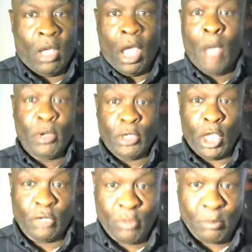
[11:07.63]
I'm a
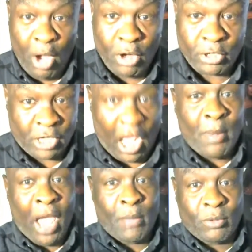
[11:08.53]
Native American. I'm
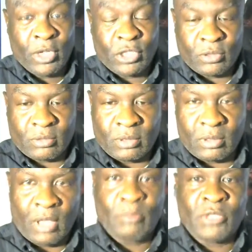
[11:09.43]
Aboriginal.
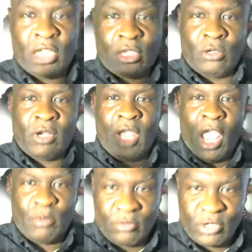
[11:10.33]
I'm taking on an
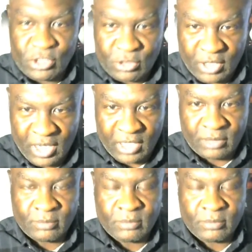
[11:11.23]
Aboriginal name.